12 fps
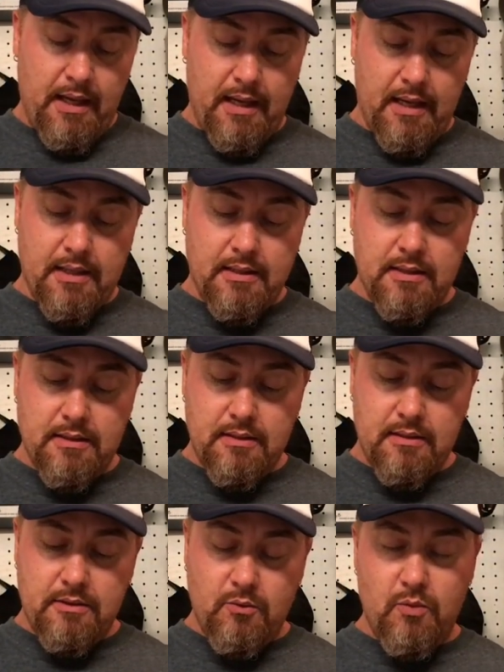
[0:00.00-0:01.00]
And
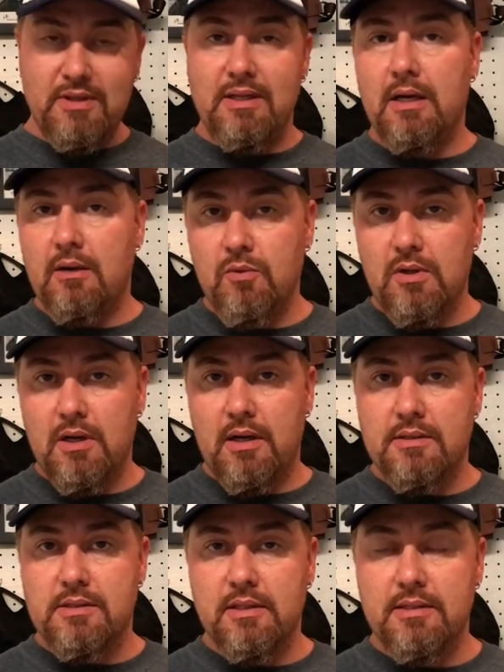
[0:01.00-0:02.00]
the one thing I will
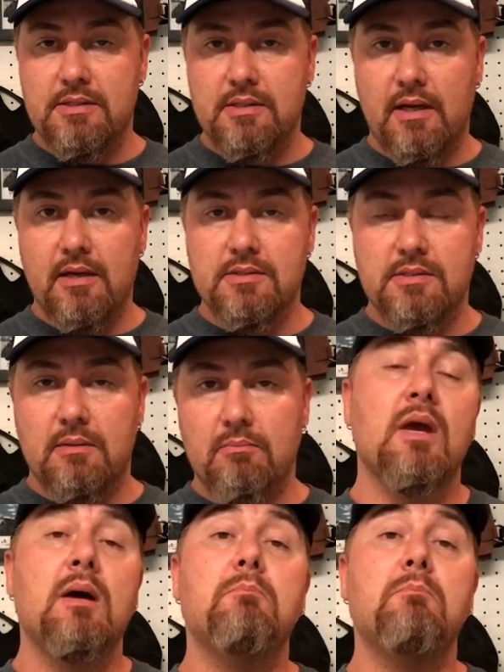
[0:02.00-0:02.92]
honestly say is that